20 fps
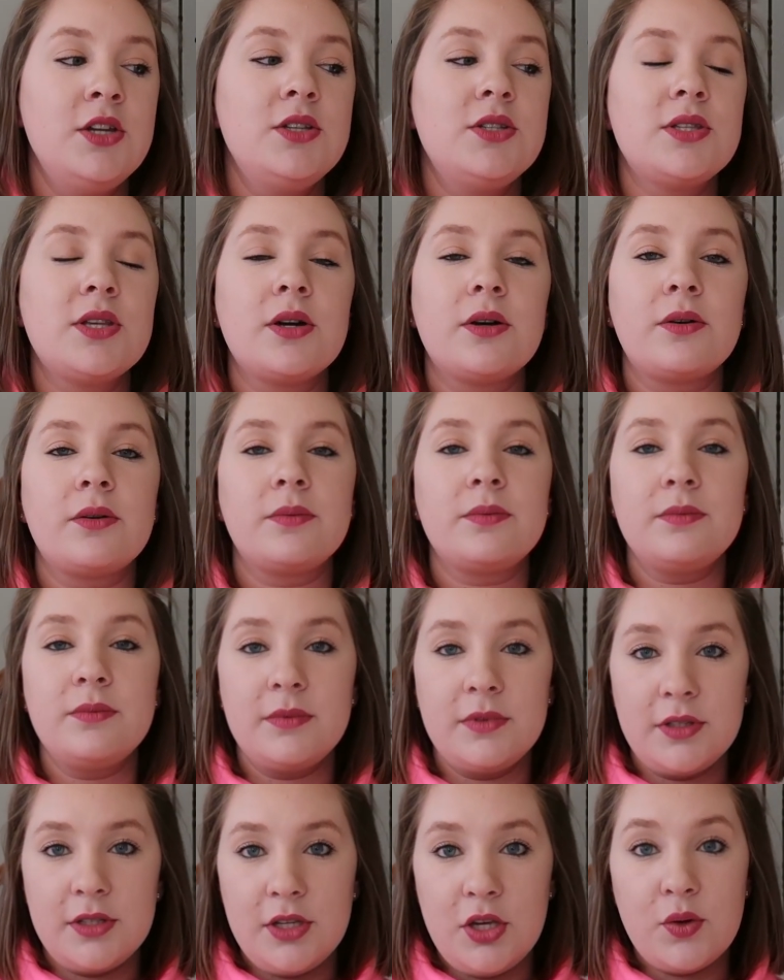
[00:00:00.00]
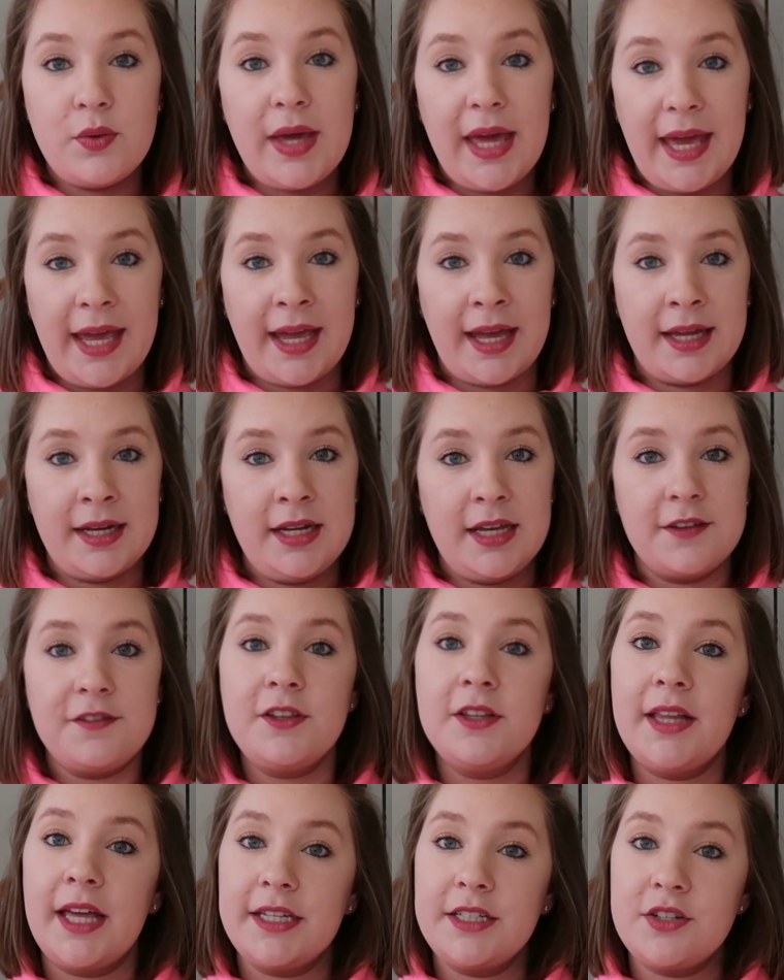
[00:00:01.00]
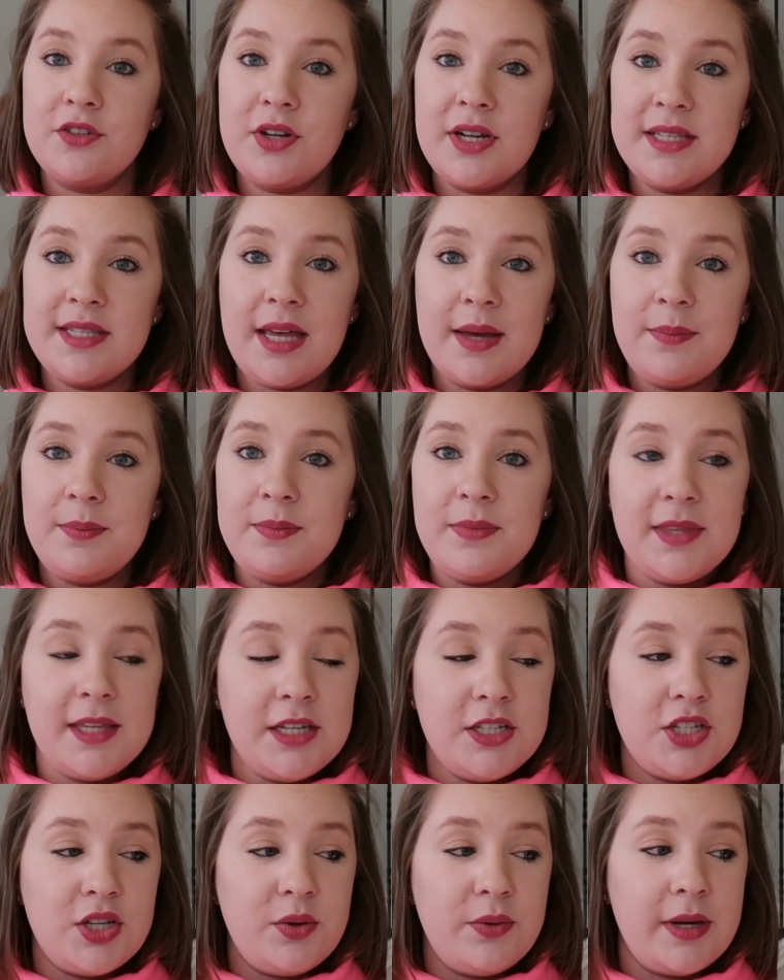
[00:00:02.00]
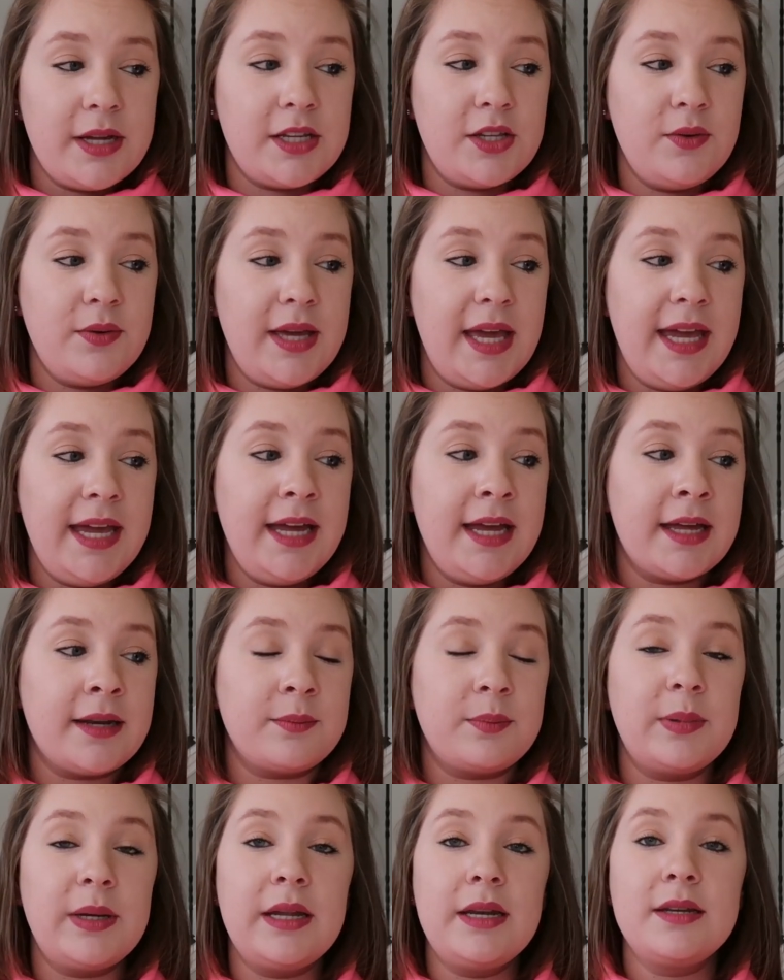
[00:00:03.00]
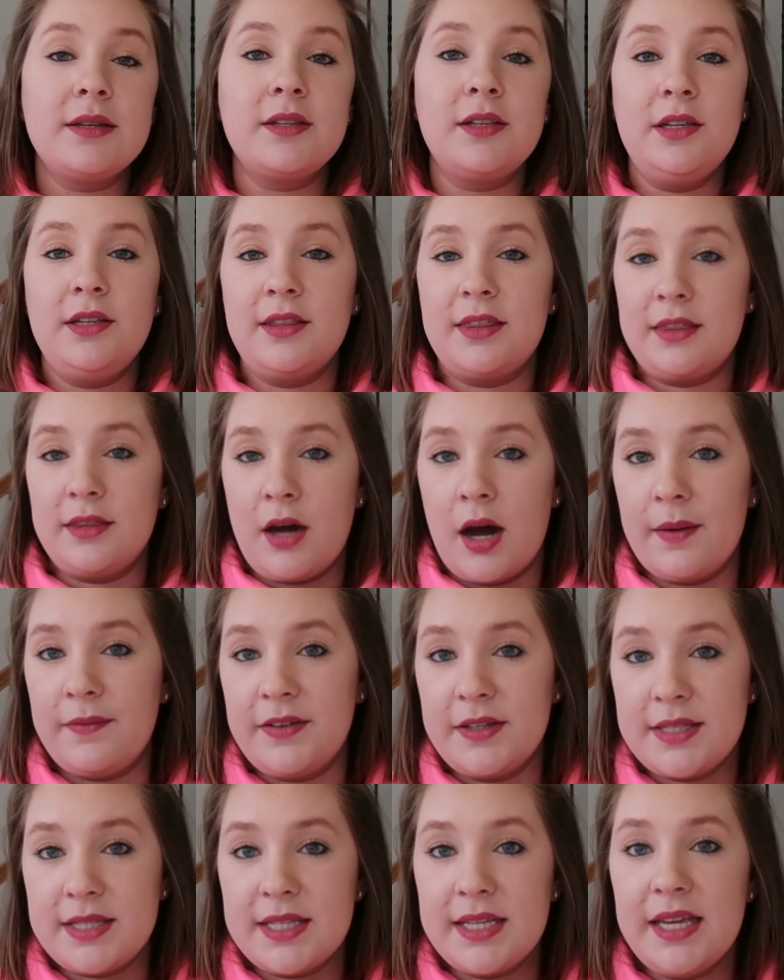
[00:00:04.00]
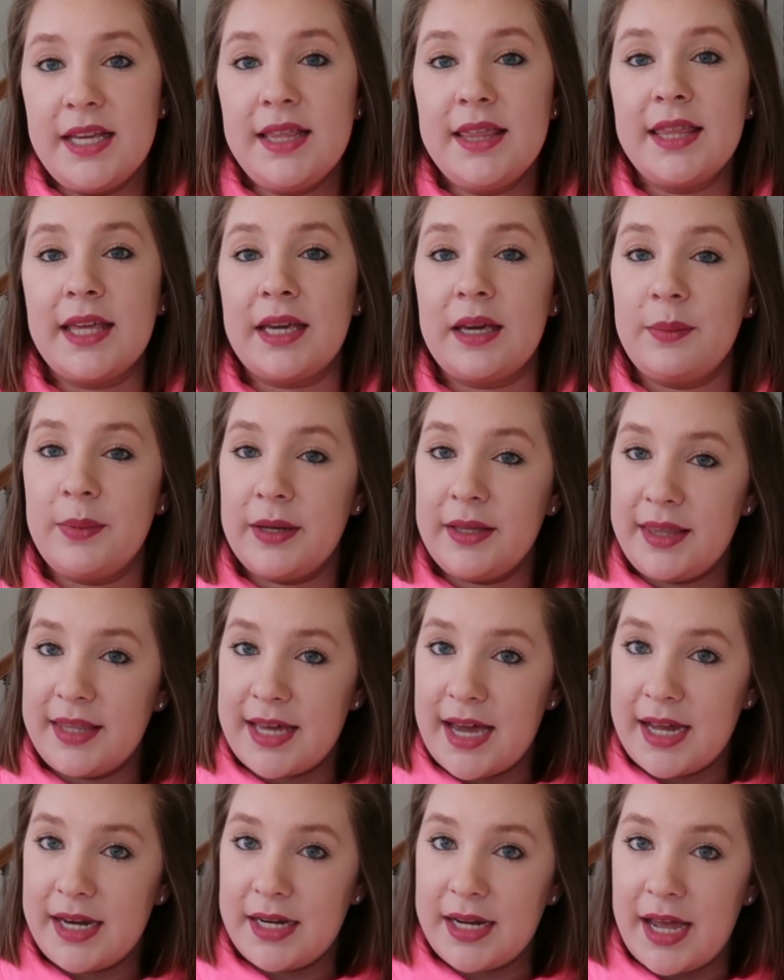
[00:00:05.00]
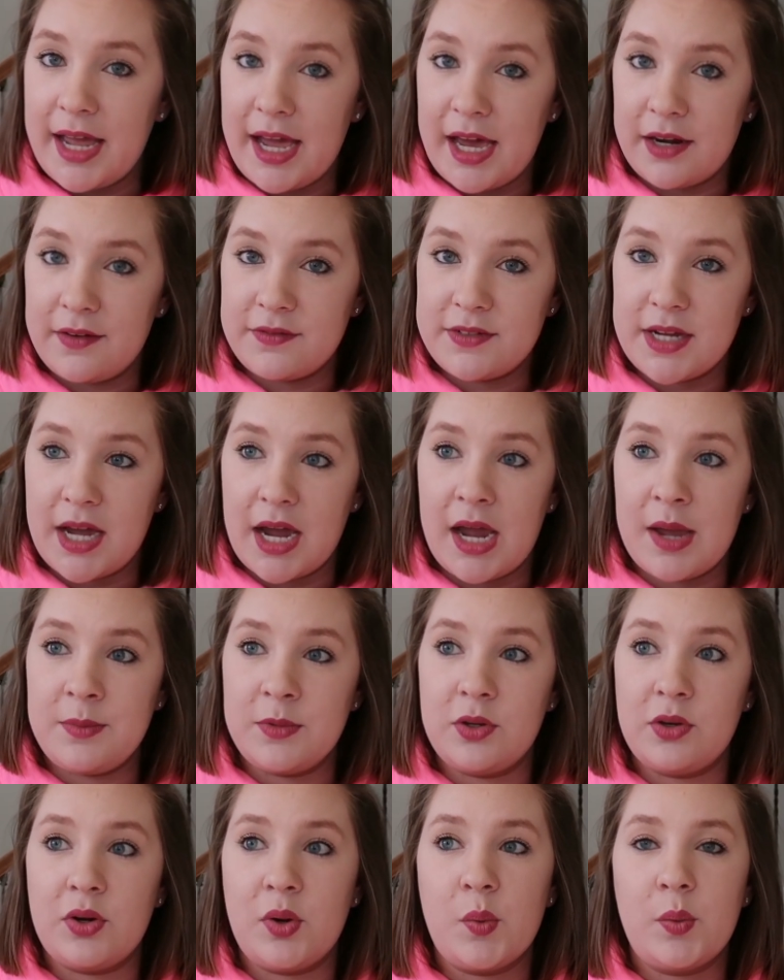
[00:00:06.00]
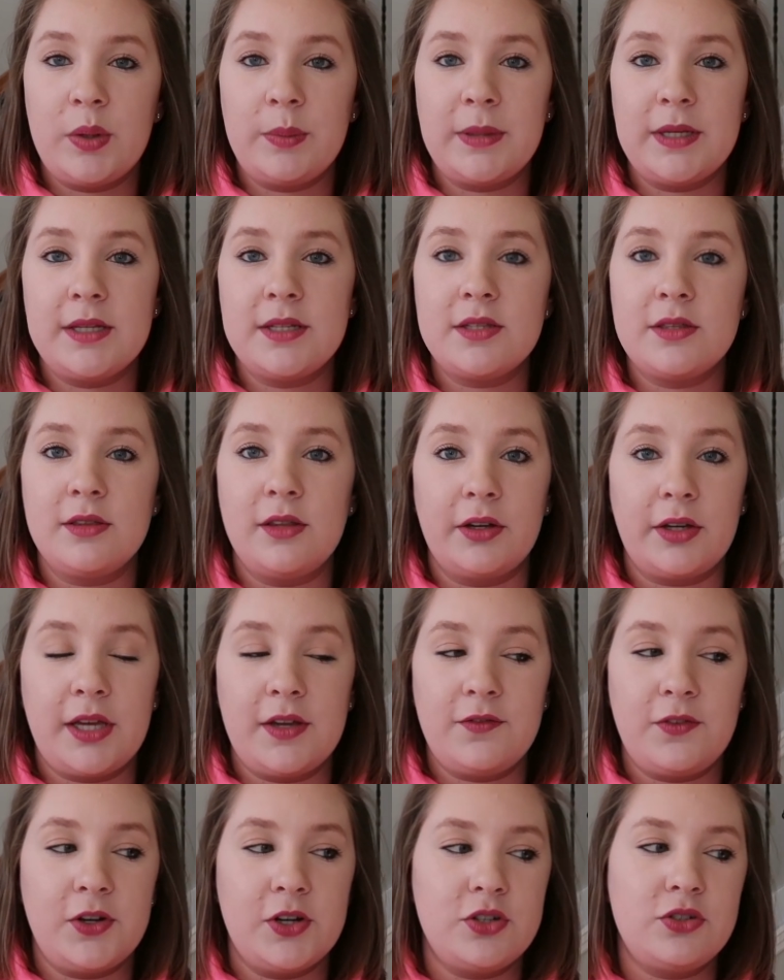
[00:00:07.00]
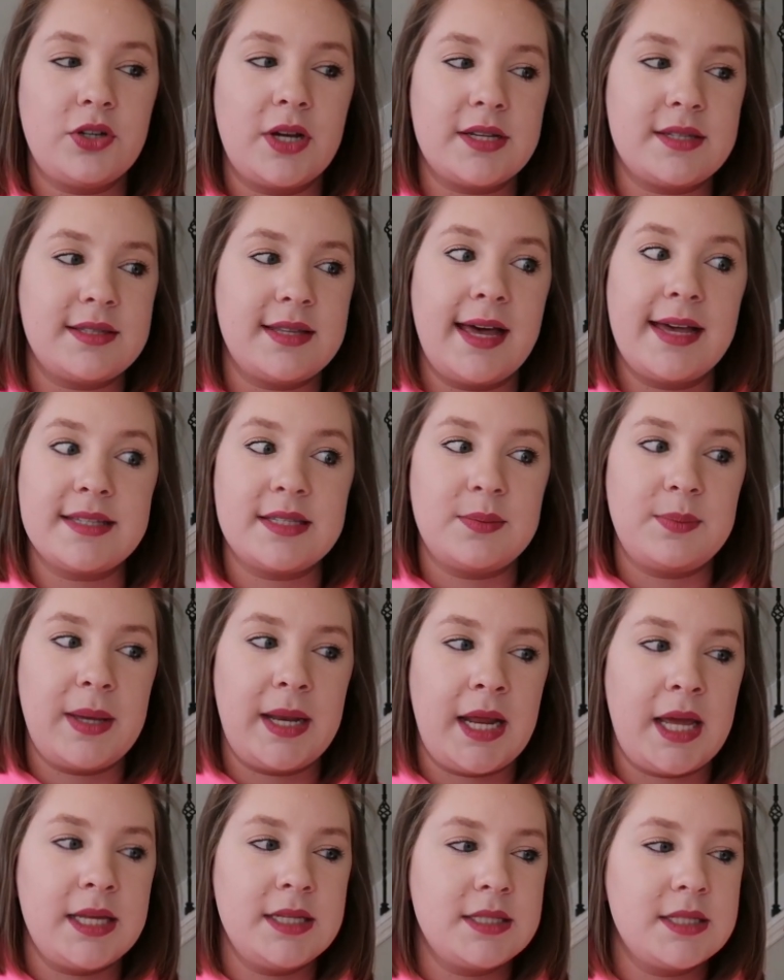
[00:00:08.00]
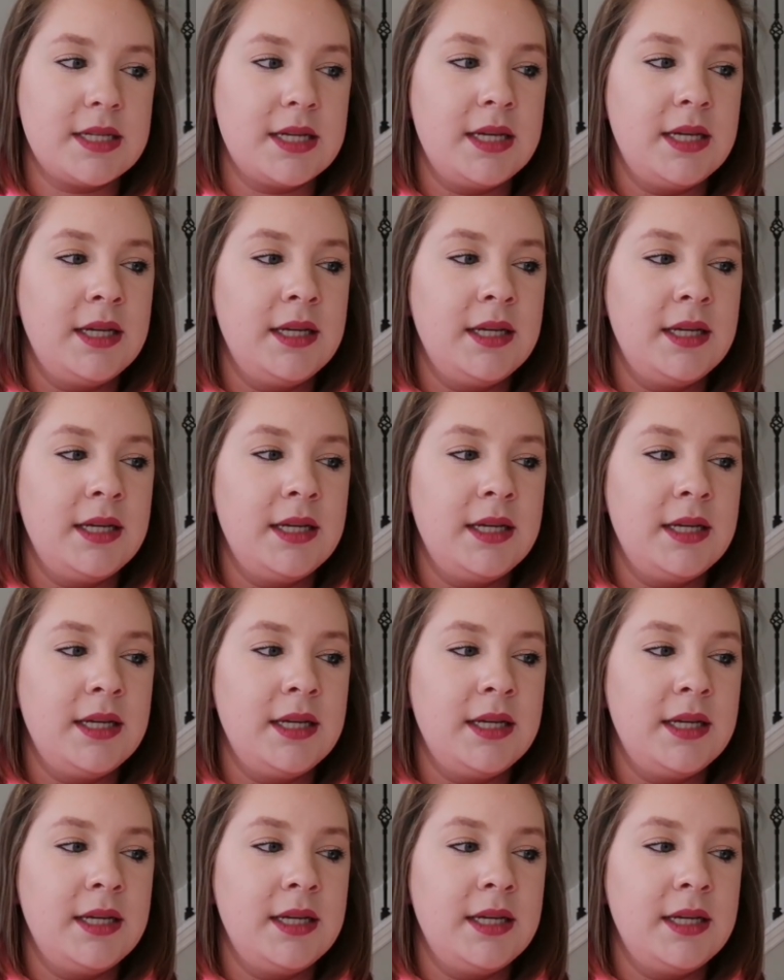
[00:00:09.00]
So you can, if you like to dress up, then do it, you can, but obviously think about that ahead of time. You don't want to be looking for a dress last minute.